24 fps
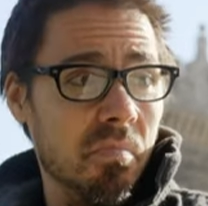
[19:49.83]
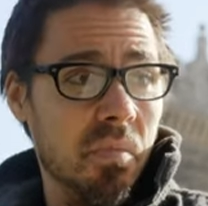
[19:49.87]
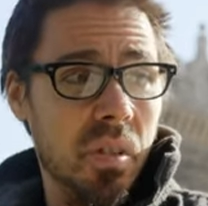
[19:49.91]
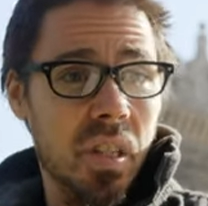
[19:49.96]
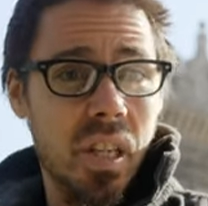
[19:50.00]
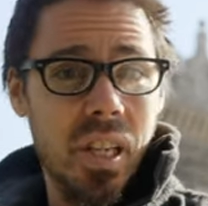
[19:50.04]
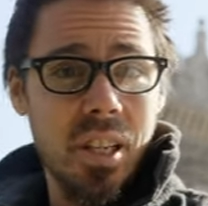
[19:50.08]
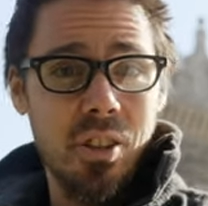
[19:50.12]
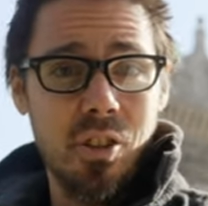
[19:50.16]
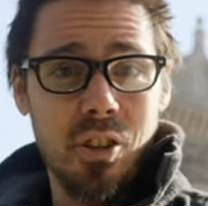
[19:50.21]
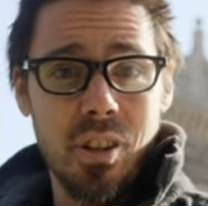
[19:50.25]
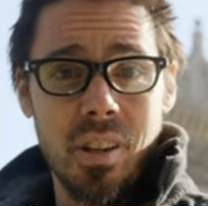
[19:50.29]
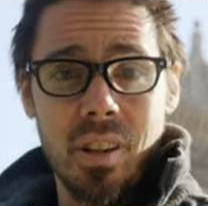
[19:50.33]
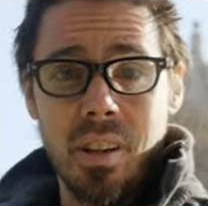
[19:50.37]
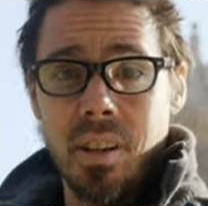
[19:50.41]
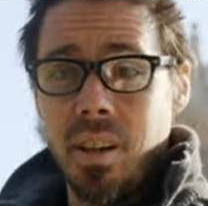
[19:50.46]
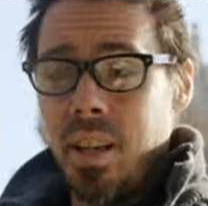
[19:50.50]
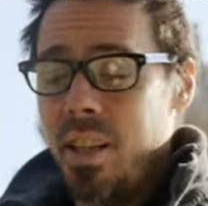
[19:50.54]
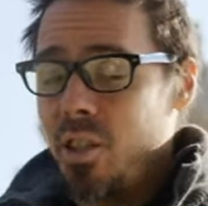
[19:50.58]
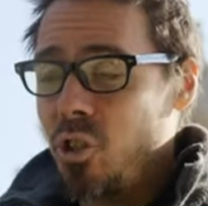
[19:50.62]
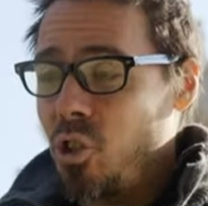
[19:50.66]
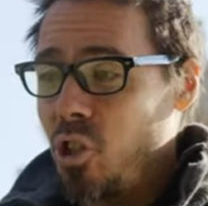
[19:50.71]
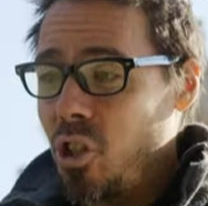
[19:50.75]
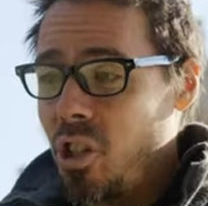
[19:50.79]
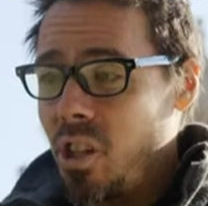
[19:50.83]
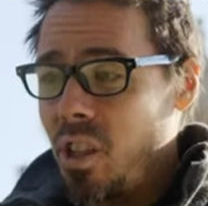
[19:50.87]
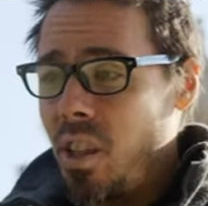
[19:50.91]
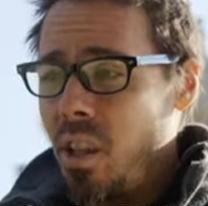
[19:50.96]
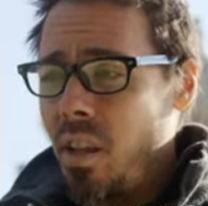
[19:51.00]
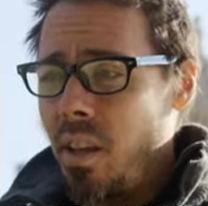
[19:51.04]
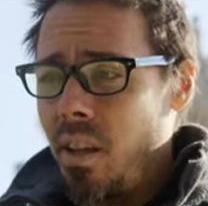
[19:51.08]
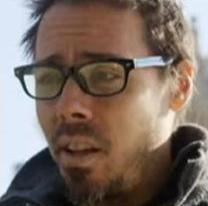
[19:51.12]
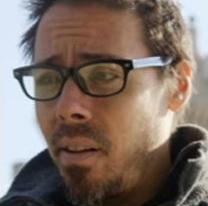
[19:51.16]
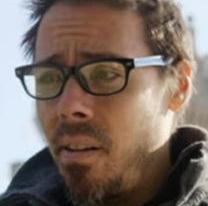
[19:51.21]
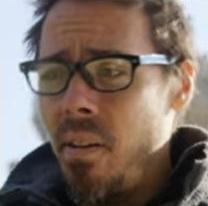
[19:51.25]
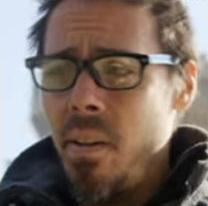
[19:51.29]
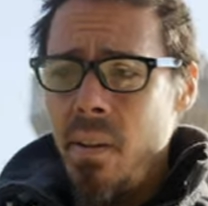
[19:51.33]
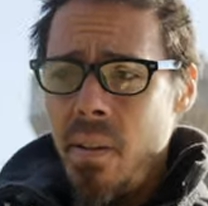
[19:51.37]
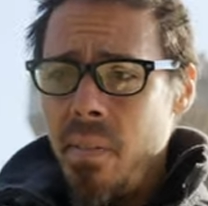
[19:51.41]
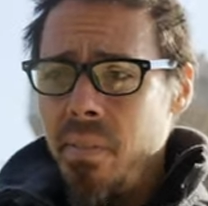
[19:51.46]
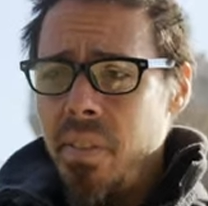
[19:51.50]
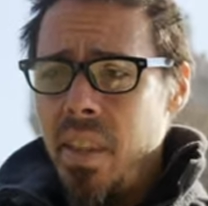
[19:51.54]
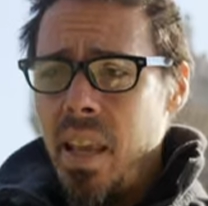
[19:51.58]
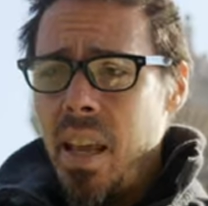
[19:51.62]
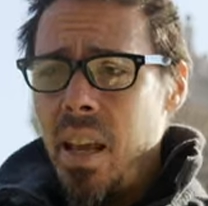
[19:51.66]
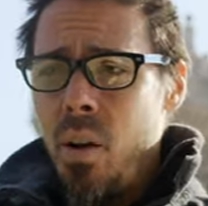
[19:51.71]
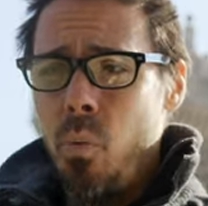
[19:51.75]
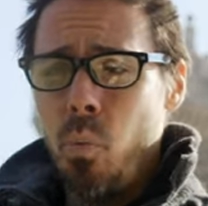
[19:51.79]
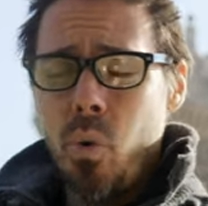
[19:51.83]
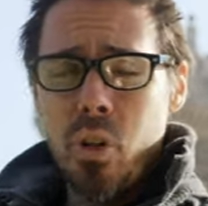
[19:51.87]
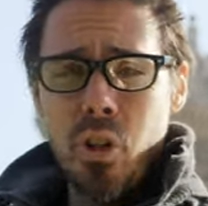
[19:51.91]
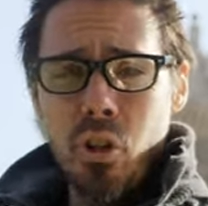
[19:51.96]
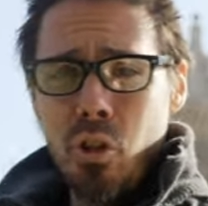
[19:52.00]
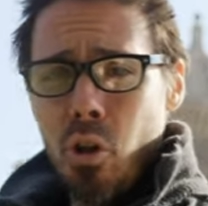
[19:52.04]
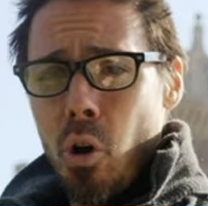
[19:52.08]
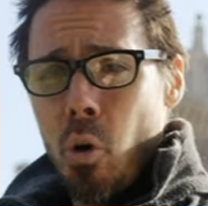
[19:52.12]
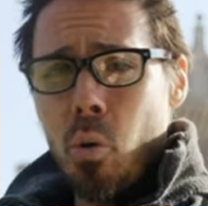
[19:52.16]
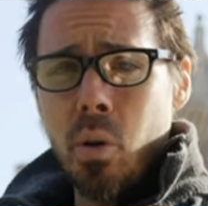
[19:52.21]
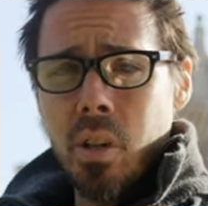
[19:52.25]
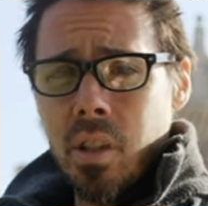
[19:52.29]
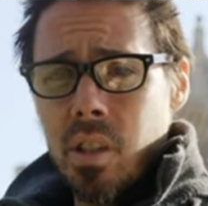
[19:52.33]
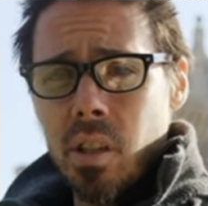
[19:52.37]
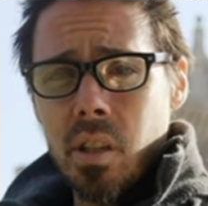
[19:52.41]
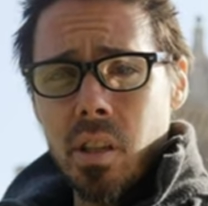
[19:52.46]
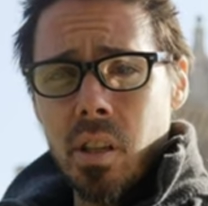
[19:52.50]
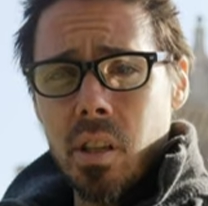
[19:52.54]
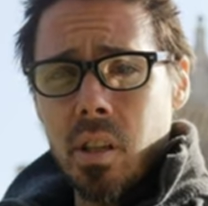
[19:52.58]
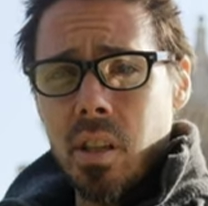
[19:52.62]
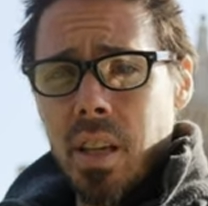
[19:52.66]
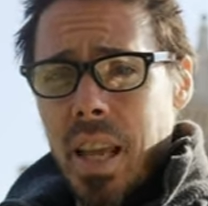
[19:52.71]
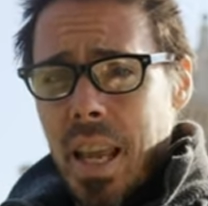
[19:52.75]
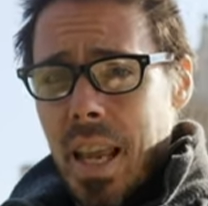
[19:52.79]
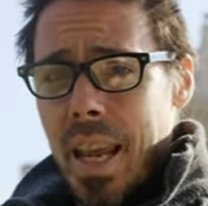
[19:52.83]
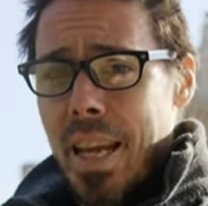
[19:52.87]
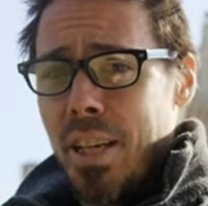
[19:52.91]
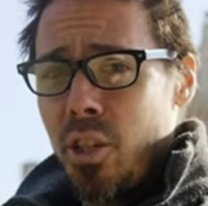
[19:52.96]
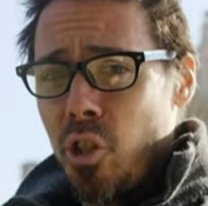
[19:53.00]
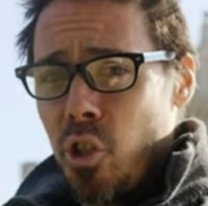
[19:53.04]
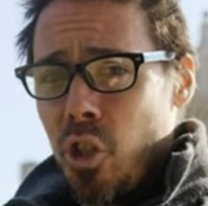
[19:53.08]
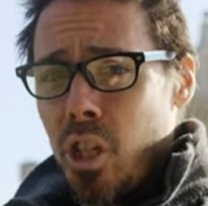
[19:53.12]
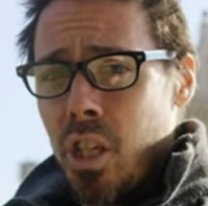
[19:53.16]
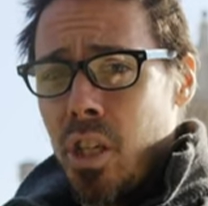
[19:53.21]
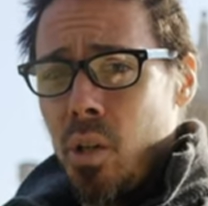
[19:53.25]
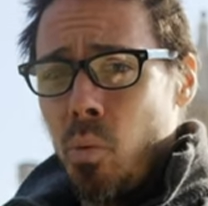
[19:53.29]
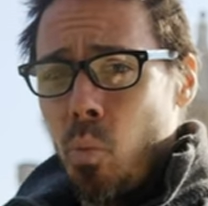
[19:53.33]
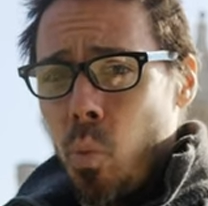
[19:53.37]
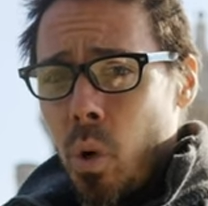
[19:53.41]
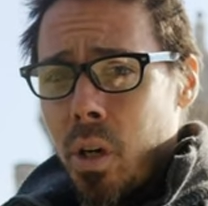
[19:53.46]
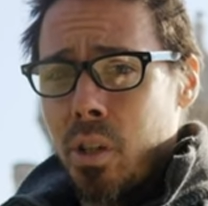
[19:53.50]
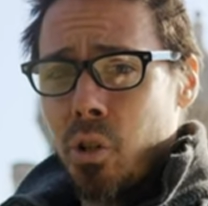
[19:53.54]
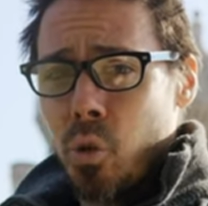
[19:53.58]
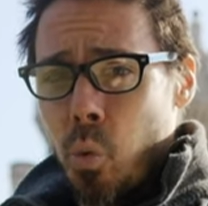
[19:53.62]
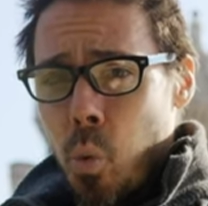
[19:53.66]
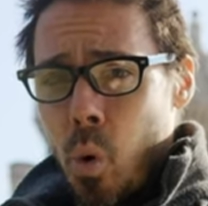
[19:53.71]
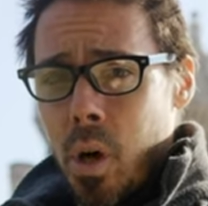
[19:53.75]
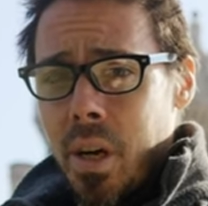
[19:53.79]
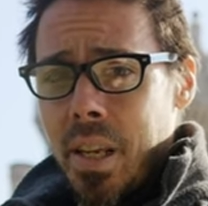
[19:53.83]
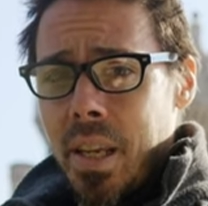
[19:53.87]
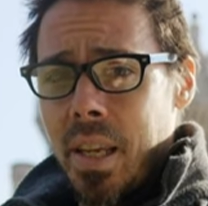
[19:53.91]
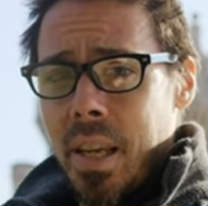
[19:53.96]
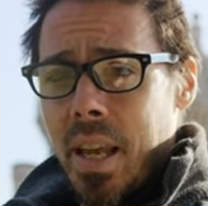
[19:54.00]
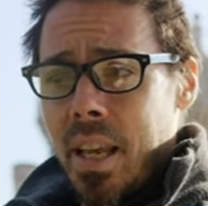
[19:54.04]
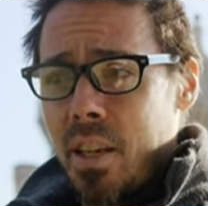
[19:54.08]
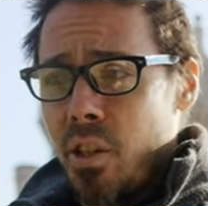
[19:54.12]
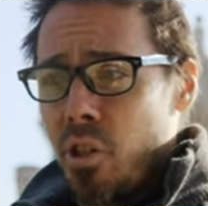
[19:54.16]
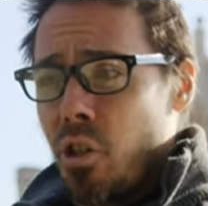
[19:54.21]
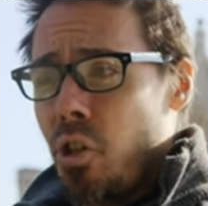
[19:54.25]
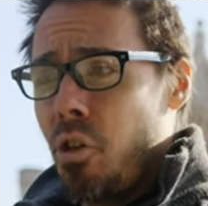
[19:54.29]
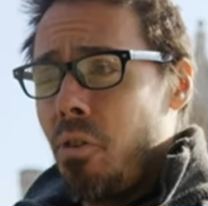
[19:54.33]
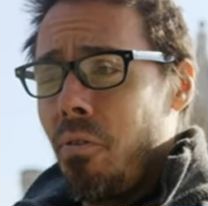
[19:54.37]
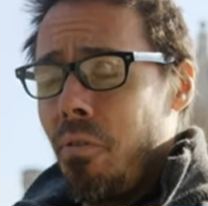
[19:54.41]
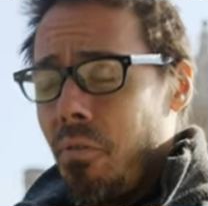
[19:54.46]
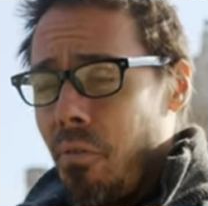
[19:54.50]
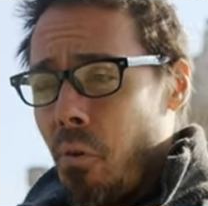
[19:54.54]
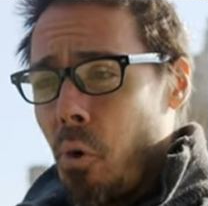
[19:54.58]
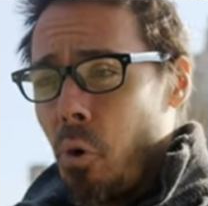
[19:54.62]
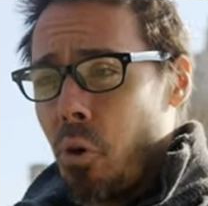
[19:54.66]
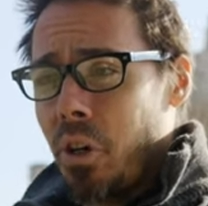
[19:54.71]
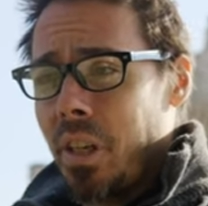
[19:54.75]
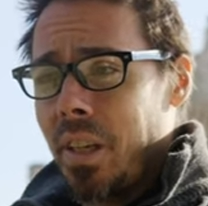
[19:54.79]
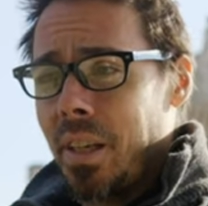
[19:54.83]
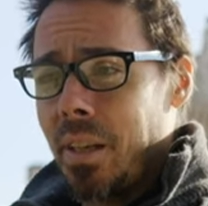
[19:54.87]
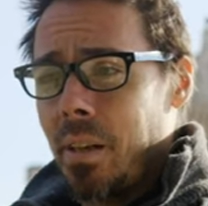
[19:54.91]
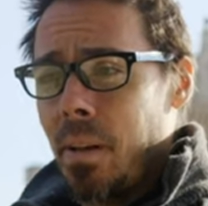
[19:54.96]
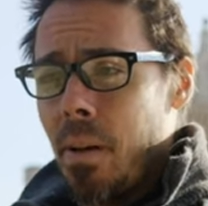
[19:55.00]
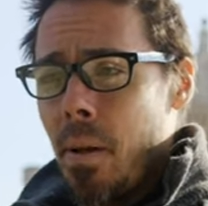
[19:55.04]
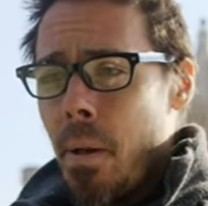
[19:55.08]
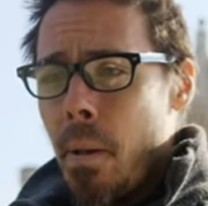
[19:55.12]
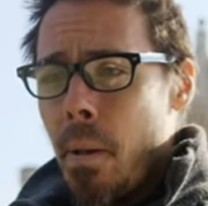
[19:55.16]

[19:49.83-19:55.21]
Decent. It's just the when you go into the HD 120 and 240,